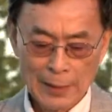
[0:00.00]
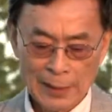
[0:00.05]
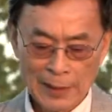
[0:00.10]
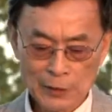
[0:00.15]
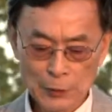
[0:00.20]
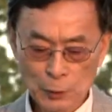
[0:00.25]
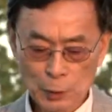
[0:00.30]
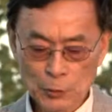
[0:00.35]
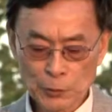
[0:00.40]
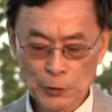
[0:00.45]
A
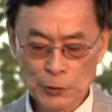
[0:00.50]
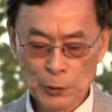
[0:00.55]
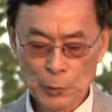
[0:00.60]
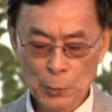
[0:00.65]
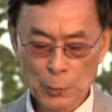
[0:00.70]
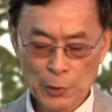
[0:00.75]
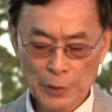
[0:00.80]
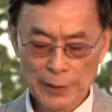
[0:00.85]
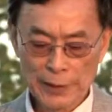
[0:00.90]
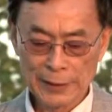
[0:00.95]
soldier
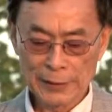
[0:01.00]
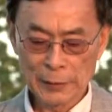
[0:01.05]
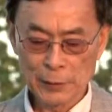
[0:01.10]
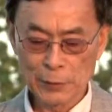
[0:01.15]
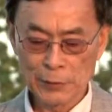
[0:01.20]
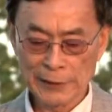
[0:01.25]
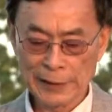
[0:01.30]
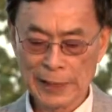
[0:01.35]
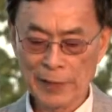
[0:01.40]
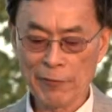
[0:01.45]
willing
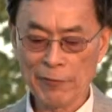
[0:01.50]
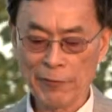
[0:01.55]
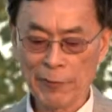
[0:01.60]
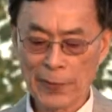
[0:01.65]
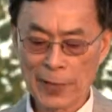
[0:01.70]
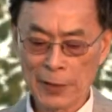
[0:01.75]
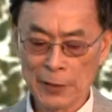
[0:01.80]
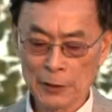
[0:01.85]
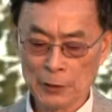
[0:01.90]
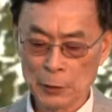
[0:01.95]
to
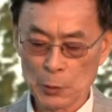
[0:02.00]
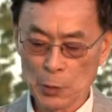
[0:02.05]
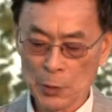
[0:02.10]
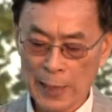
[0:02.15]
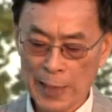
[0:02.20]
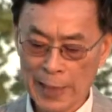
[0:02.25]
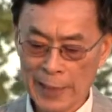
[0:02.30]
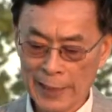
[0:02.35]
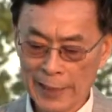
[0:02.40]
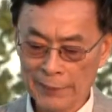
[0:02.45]
sacrifice your
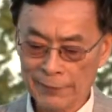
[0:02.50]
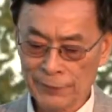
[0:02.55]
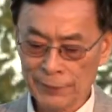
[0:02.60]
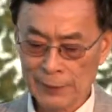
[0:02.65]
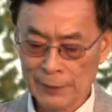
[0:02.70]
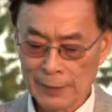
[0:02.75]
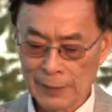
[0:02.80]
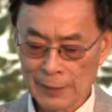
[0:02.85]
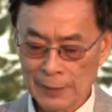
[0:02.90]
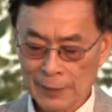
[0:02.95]
life
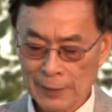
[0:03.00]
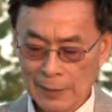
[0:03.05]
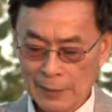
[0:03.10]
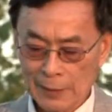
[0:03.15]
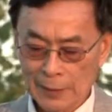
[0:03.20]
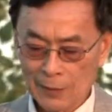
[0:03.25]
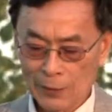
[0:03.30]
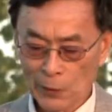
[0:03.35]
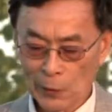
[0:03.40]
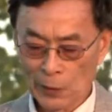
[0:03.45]

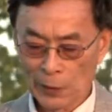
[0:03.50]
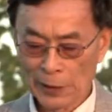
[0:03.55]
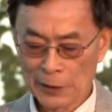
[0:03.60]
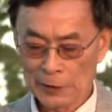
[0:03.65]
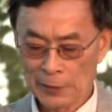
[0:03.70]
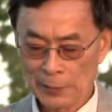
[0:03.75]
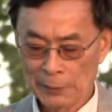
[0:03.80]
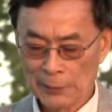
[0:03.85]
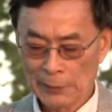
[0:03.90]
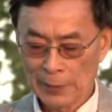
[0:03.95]
for
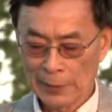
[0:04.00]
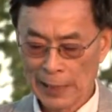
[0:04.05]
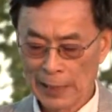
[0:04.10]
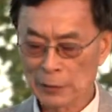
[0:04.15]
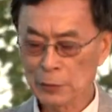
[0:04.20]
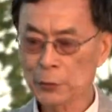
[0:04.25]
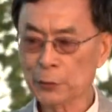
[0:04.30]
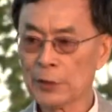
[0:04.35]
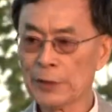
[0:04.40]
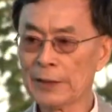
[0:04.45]
his
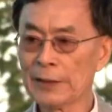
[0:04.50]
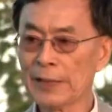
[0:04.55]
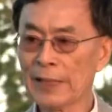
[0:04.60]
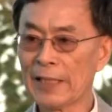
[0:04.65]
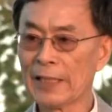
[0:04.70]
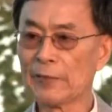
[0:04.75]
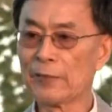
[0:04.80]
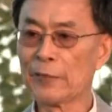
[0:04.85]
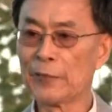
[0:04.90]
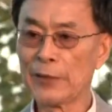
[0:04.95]
country
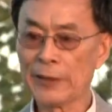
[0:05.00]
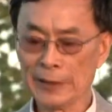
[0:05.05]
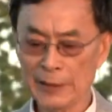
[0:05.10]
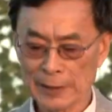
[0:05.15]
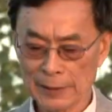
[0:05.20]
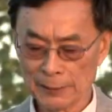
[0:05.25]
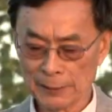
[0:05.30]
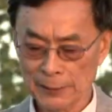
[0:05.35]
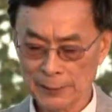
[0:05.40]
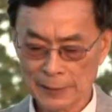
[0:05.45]
and
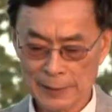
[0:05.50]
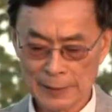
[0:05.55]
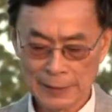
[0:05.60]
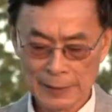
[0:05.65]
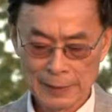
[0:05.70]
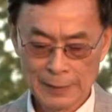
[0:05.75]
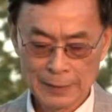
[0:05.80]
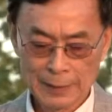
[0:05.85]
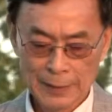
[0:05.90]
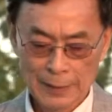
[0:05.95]
freedom
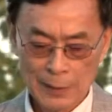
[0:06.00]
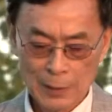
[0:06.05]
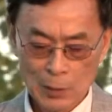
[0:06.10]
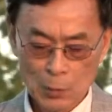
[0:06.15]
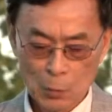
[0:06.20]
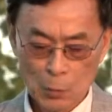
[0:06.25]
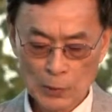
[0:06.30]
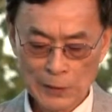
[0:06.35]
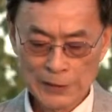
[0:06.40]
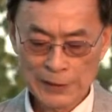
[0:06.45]

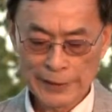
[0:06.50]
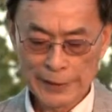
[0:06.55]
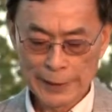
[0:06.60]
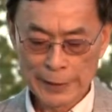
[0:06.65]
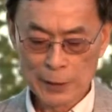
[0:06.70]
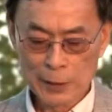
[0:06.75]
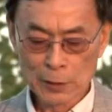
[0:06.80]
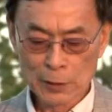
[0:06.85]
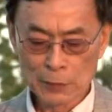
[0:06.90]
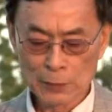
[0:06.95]
was
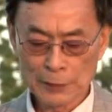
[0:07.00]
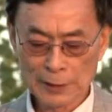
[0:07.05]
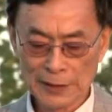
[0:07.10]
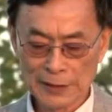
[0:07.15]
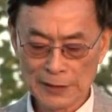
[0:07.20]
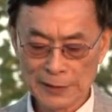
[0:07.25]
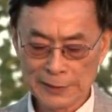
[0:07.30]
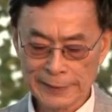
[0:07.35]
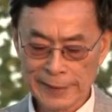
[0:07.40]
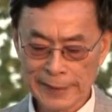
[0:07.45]
killed
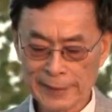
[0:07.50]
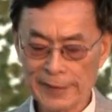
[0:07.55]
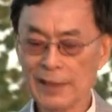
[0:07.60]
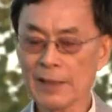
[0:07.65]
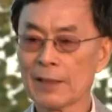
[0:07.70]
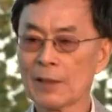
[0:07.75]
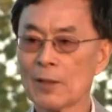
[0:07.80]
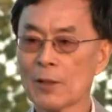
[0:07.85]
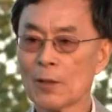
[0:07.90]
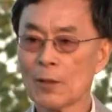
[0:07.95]
instead
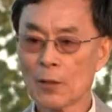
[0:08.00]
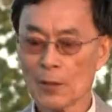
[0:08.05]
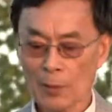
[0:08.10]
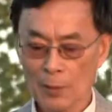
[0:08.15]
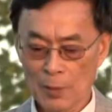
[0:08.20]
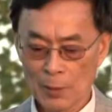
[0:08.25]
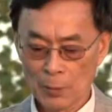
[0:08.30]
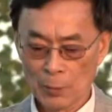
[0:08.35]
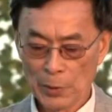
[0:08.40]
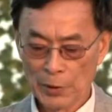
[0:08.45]

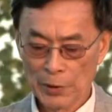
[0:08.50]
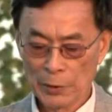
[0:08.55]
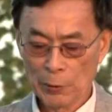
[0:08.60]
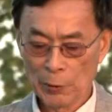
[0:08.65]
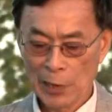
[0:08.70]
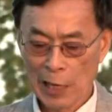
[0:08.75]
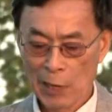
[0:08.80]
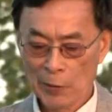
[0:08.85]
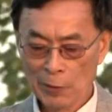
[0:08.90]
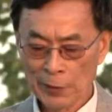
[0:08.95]
by your
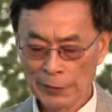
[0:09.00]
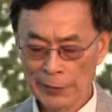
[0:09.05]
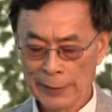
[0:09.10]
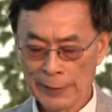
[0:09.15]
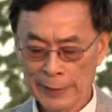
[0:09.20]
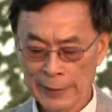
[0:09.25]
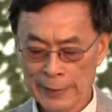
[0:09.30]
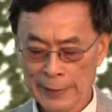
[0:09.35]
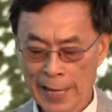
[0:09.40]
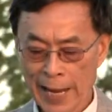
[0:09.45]

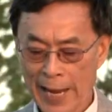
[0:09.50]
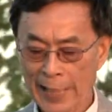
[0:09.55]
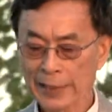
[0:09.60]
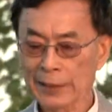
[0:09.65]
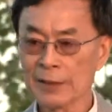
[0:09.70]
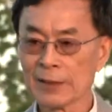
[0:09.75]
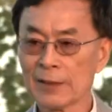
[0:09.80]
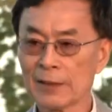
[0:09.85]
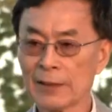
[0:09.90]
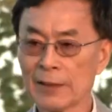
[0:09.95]
cowardly
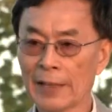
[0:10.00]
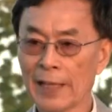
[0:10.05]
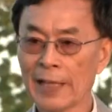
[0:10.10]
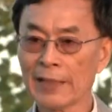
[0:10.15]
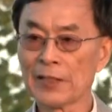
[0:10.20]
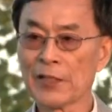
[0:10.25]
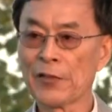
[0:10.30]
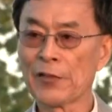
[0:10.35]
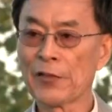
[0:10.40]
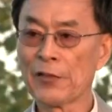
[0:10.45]
act
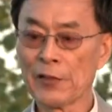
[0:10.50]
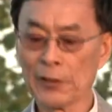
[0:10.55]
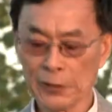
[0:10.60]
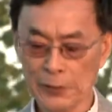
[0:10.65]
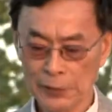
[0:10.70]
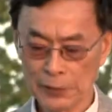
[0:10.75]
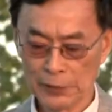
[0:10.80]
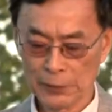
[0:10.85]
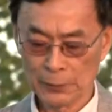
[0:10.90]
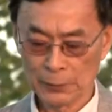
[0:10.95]
at the
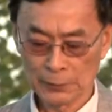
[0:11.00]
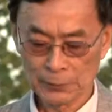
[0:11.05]
theater.